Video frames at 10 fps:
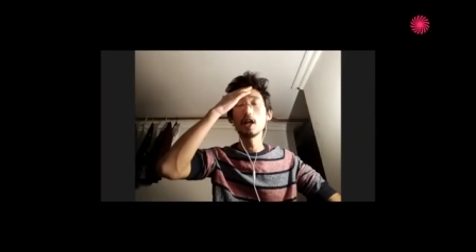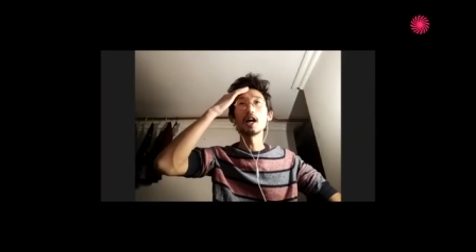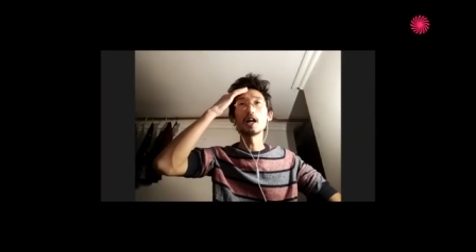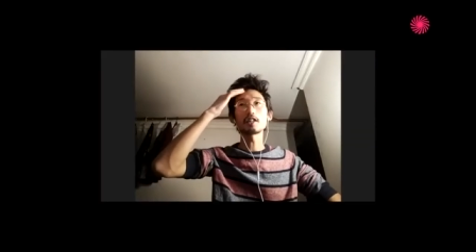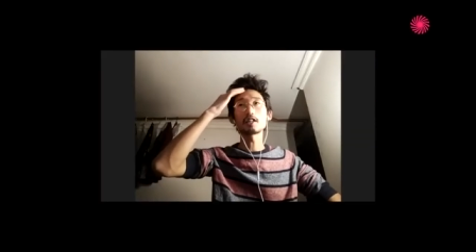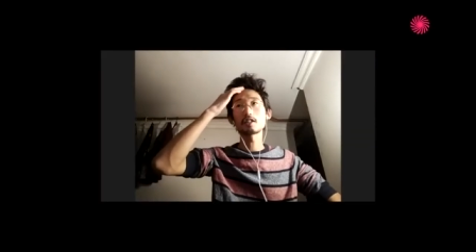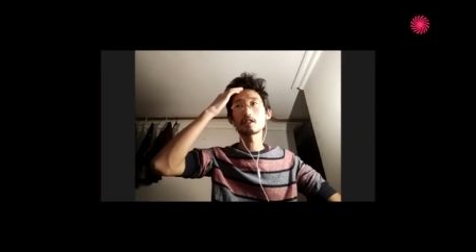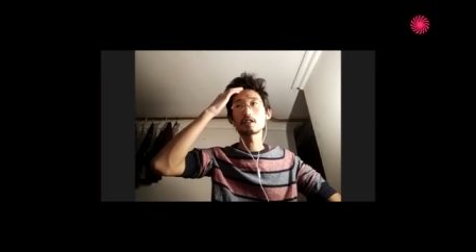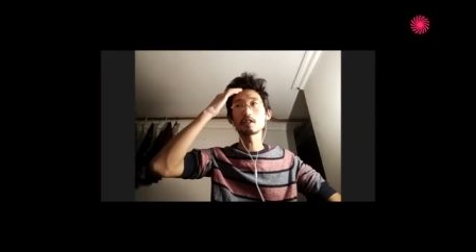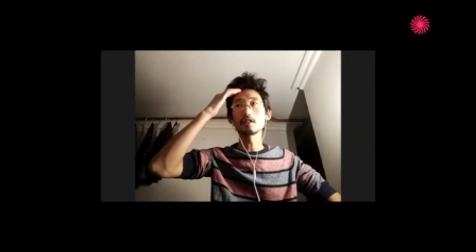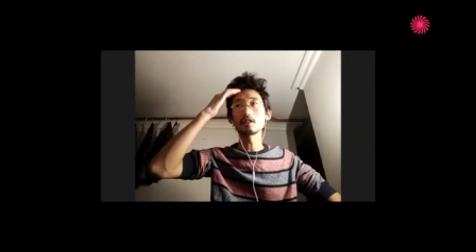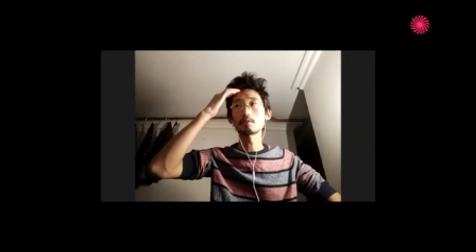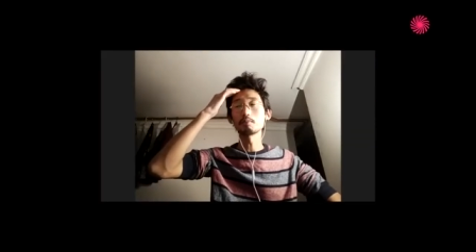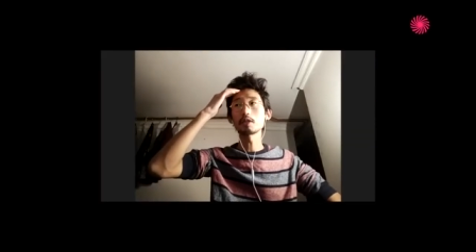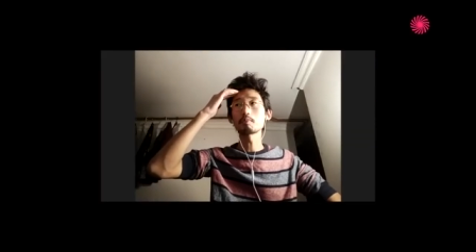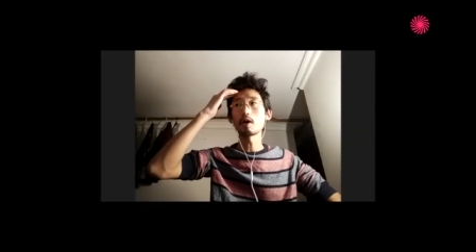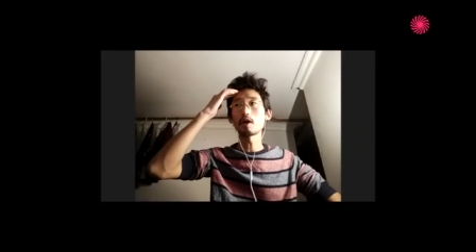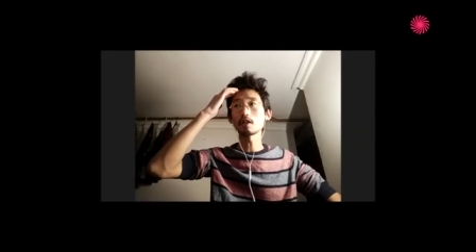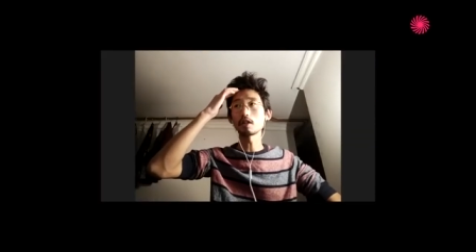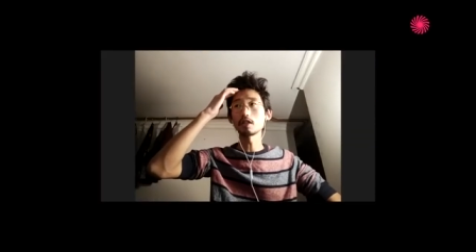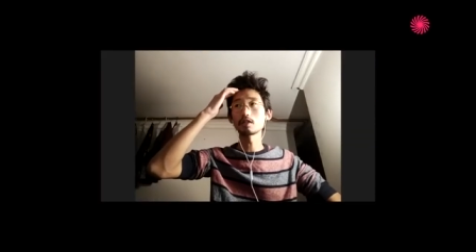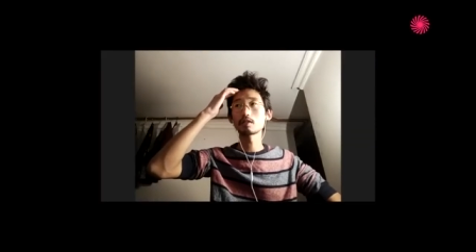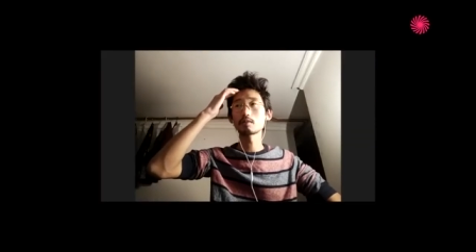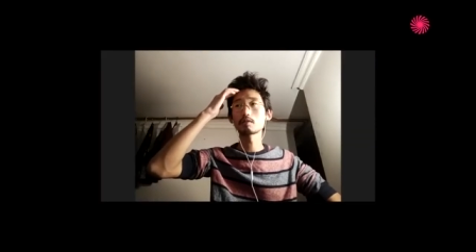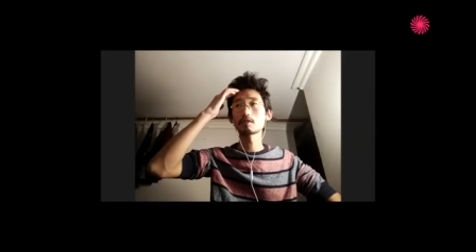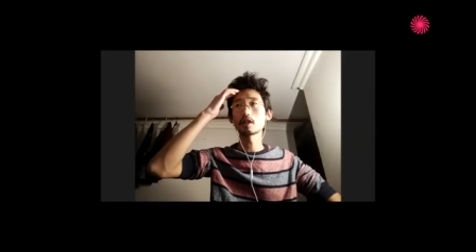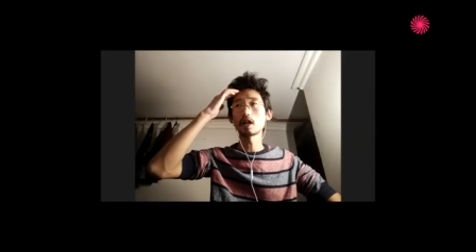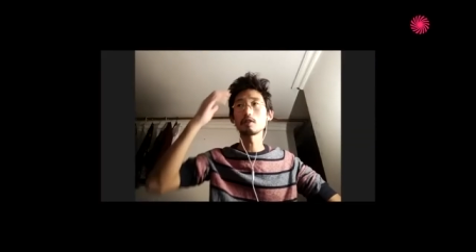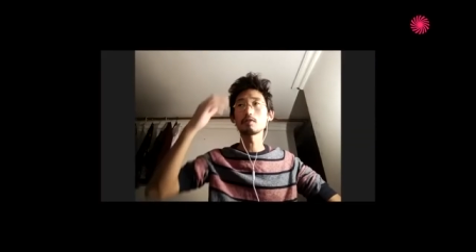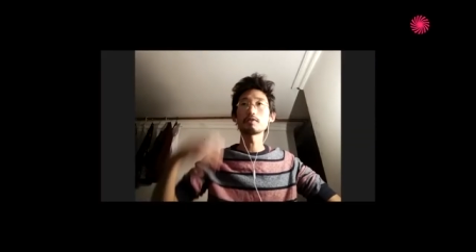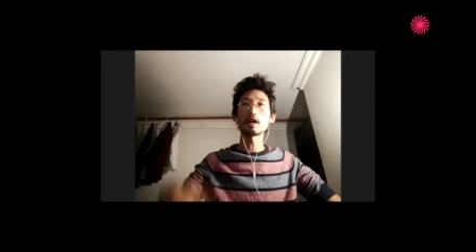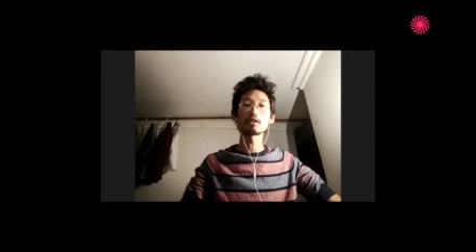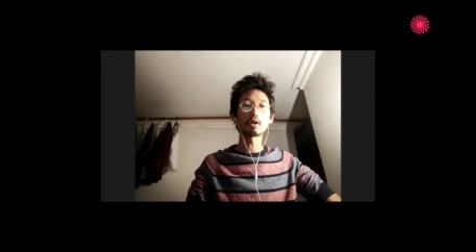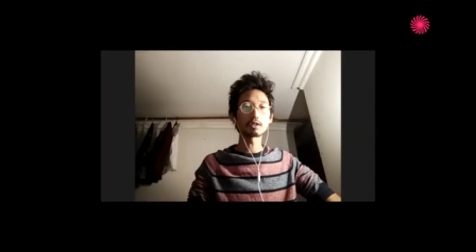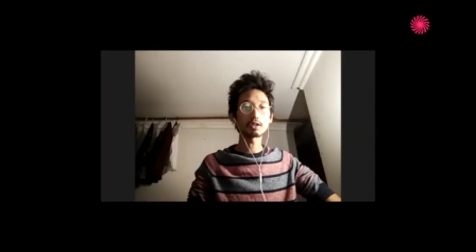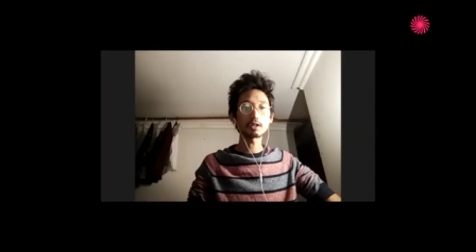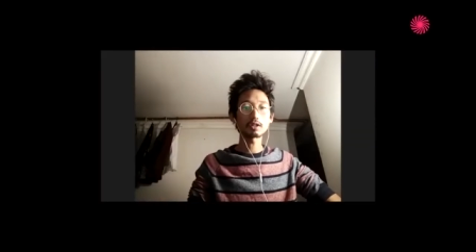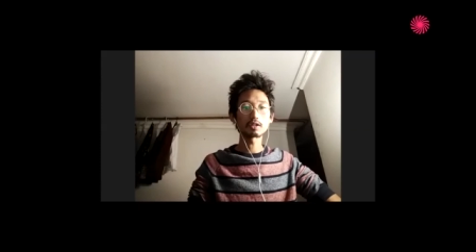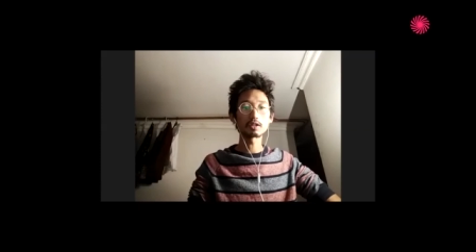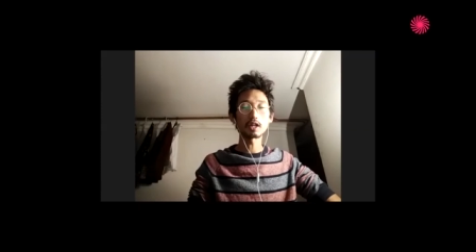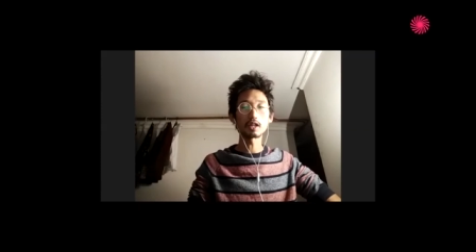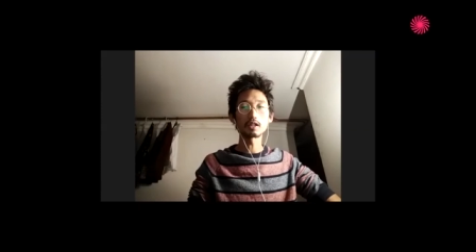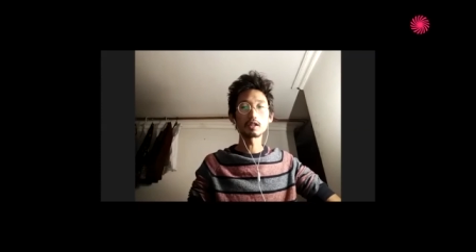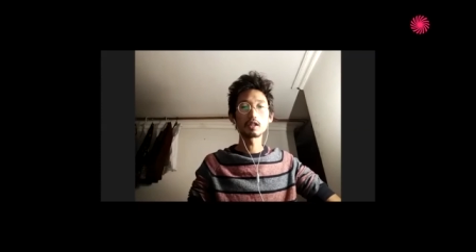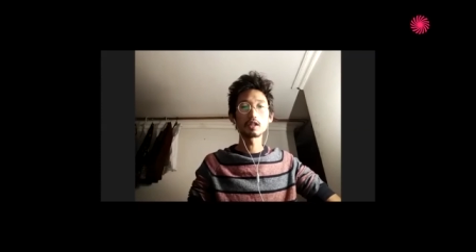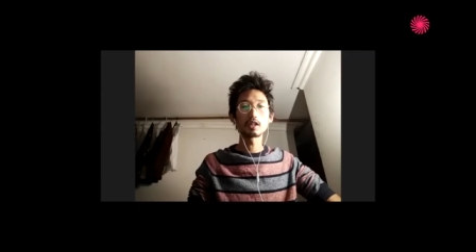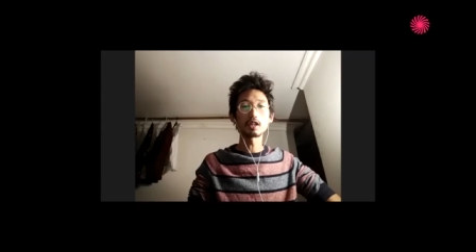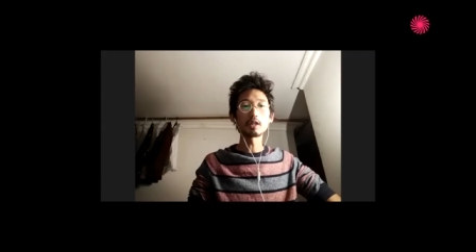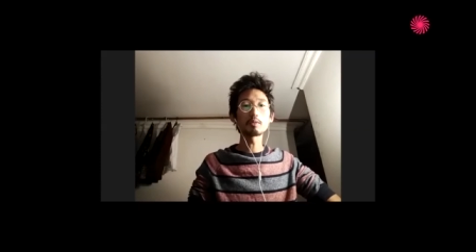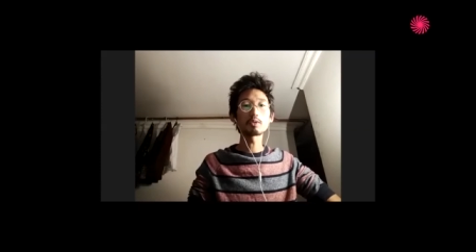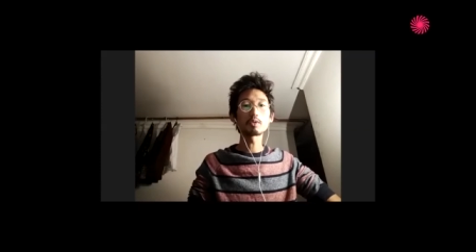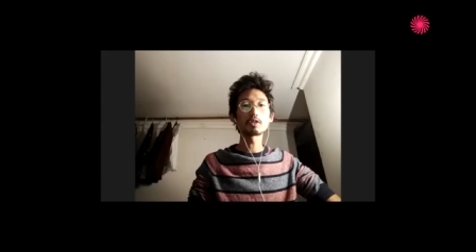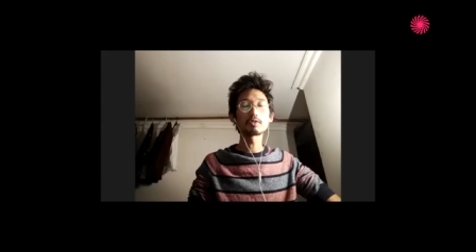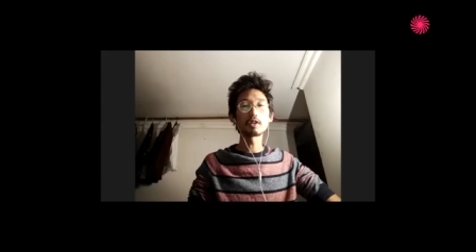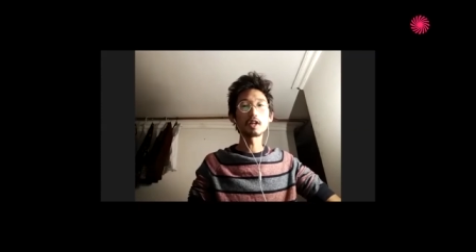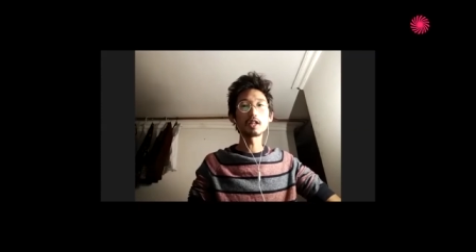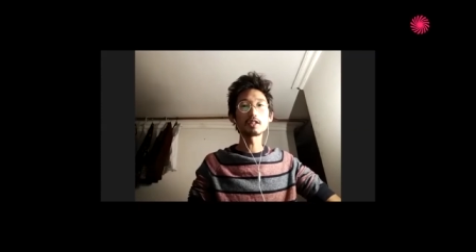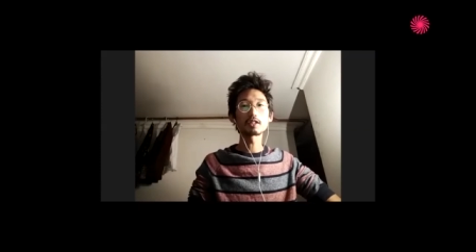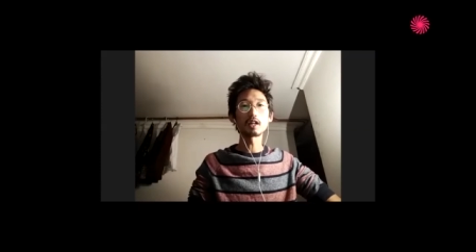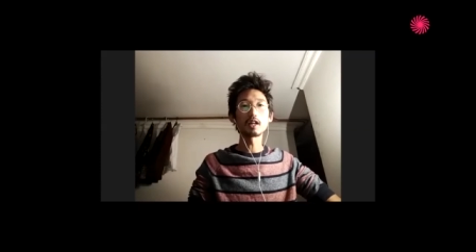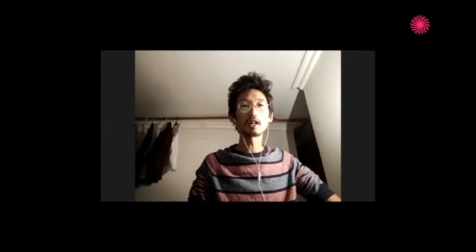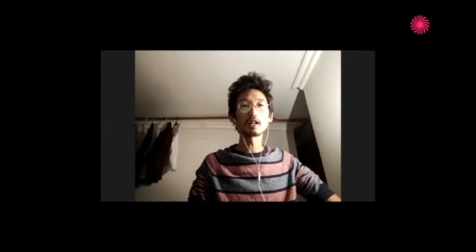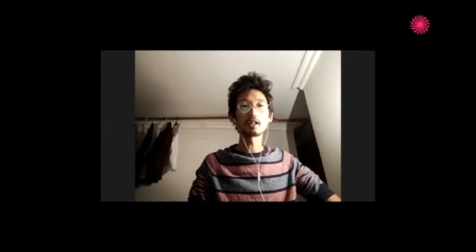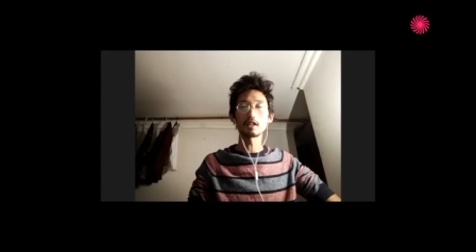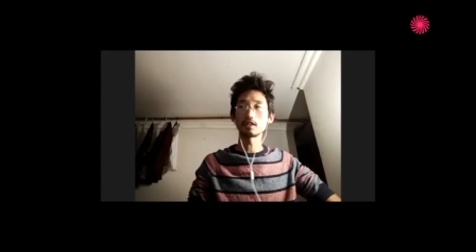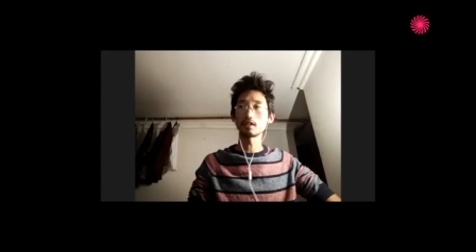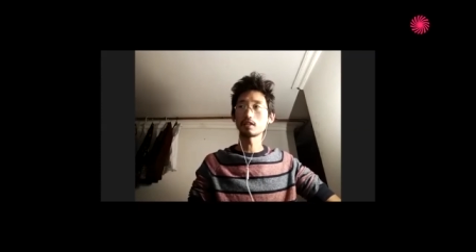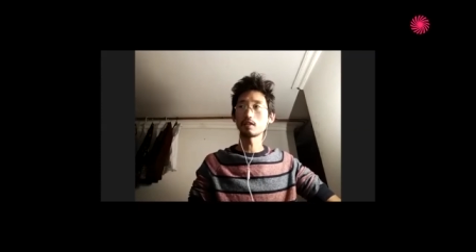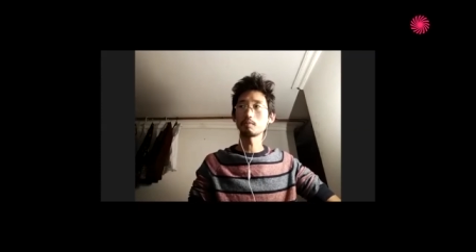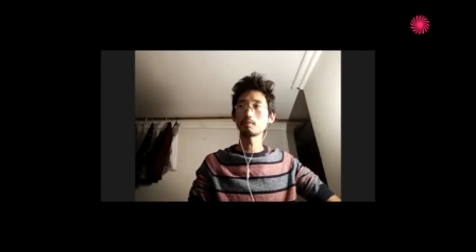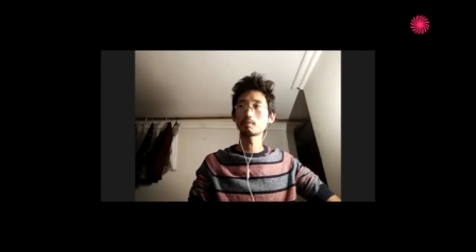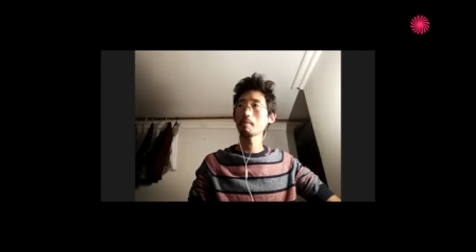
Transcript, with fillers: I think its big part is kind of unconscious, because I, even with friends, I like, um,